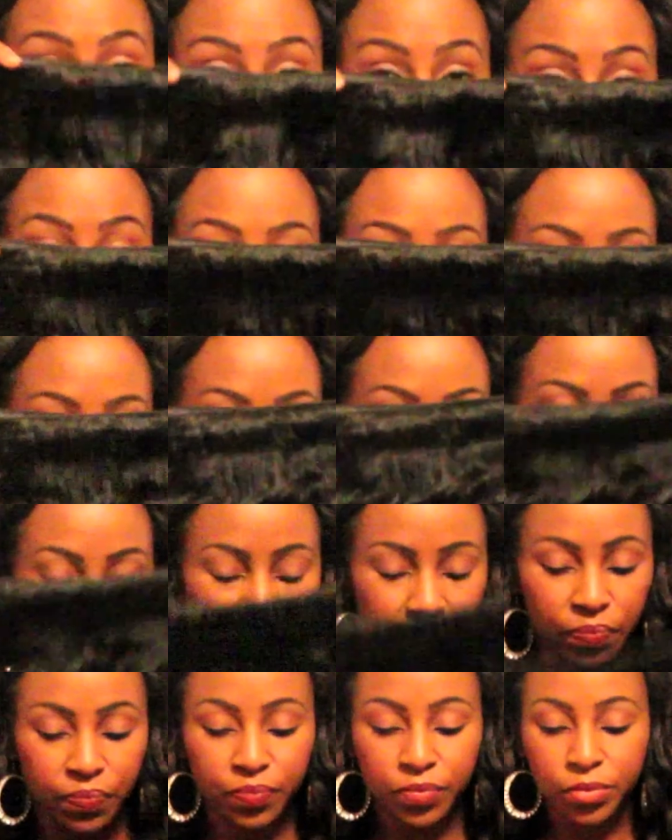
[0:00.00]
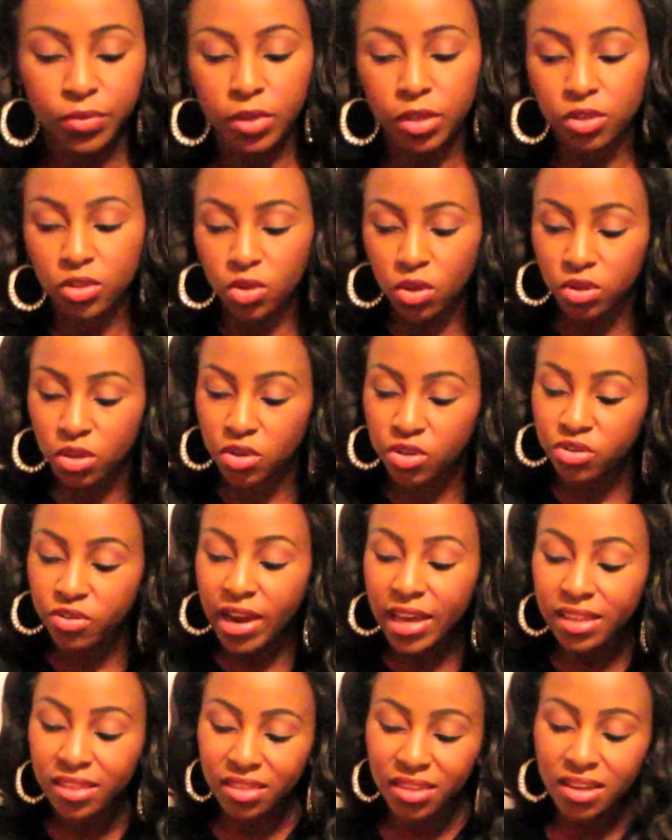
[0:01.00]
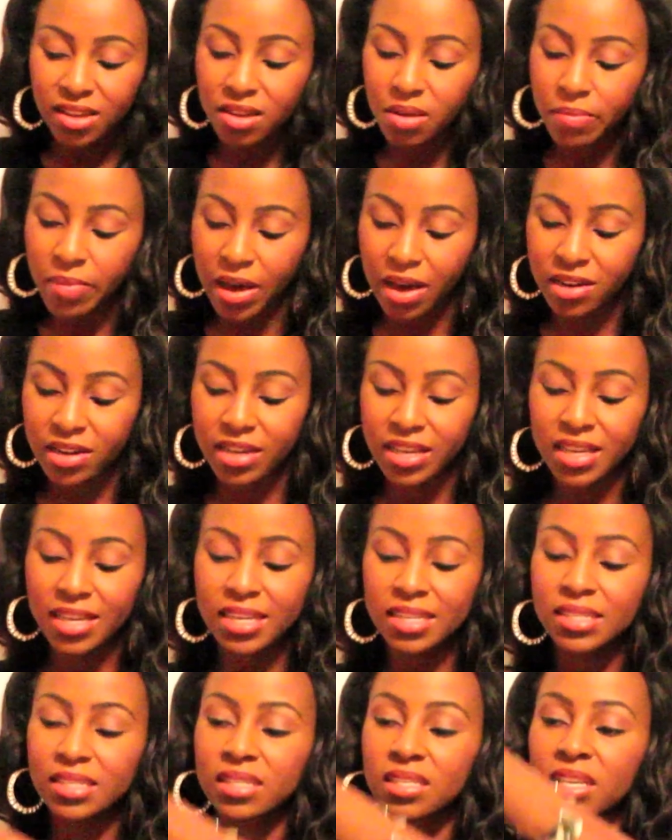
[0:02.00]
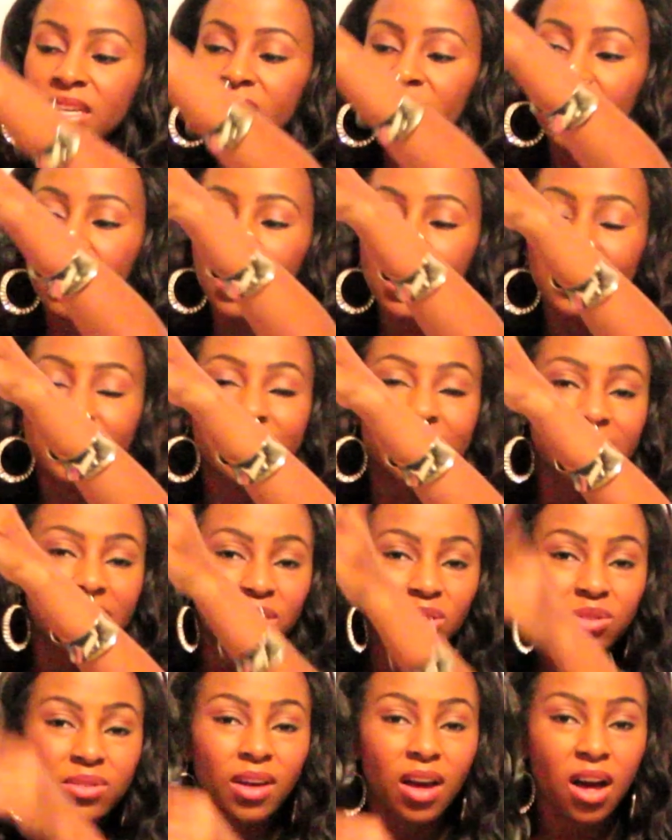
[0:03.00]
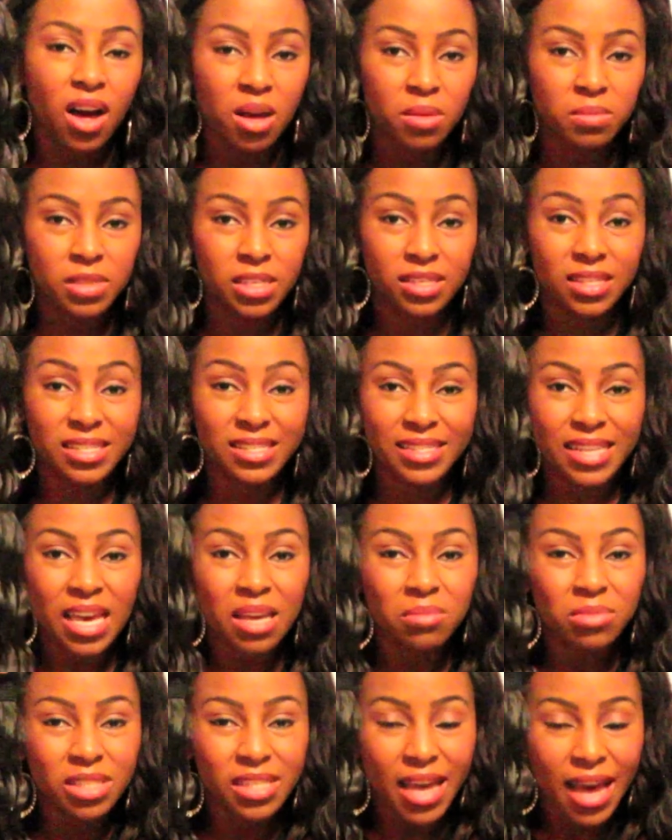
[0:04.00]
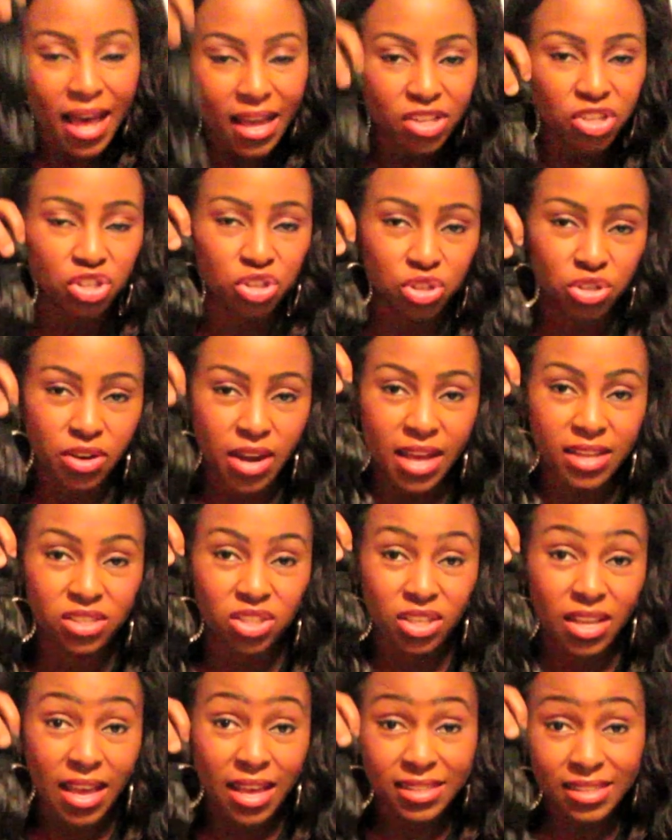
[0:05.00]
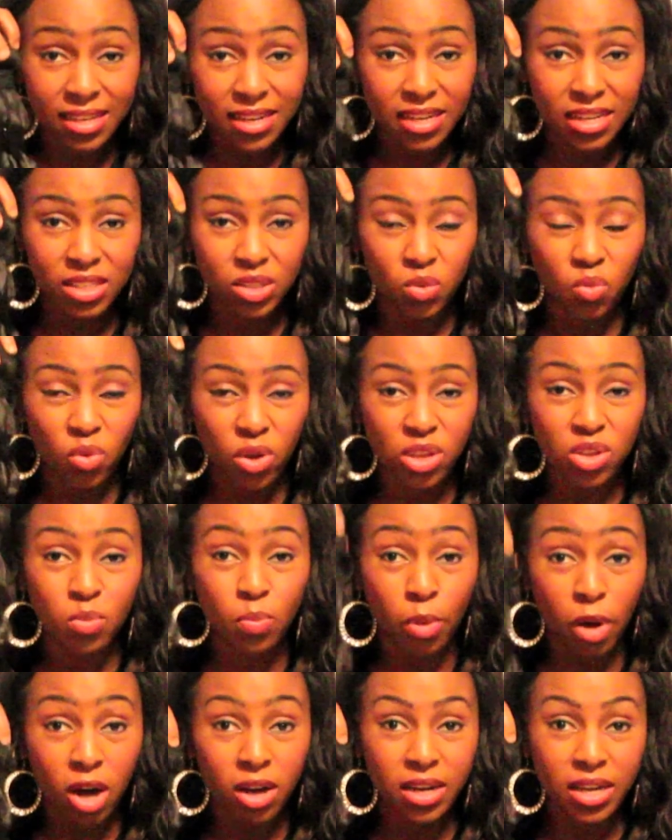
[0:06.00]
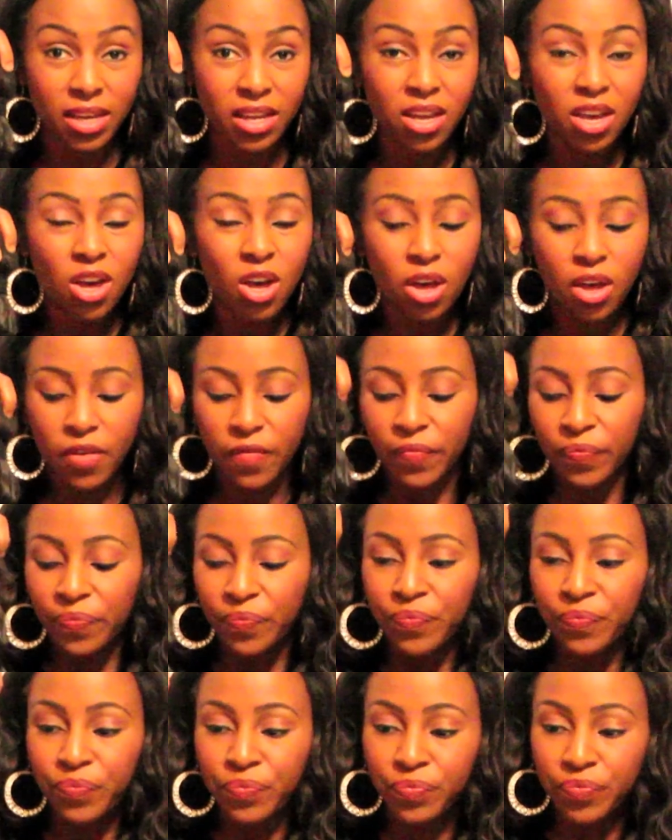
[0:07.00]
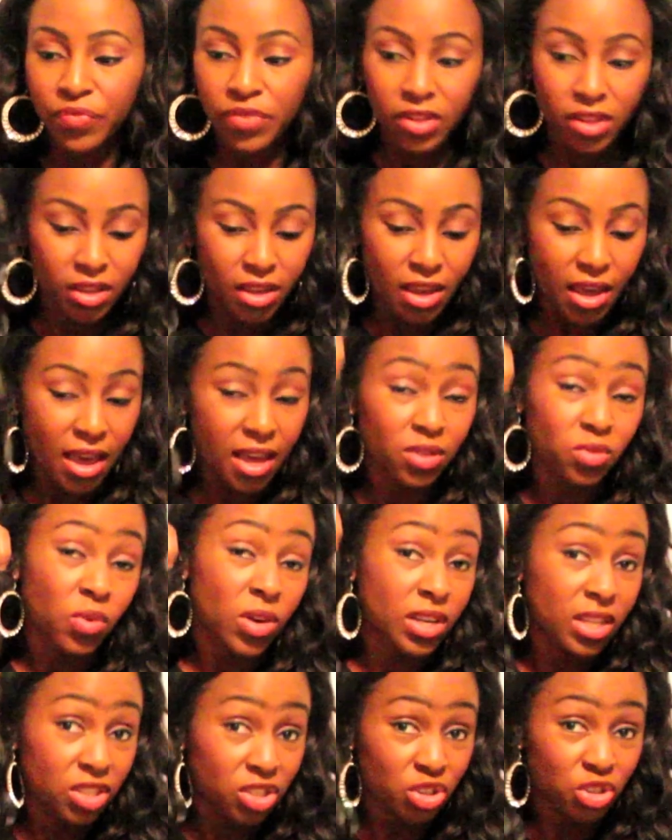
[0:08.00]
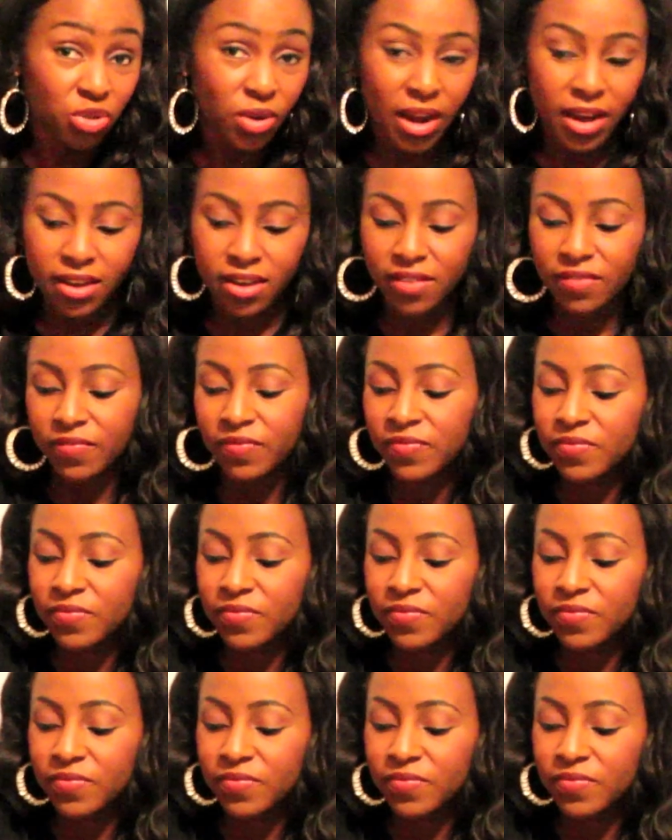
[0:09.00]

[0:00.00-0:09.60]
dry. So the great thing about it is it still comes in the same texture as it is when you bought it and when it's dry.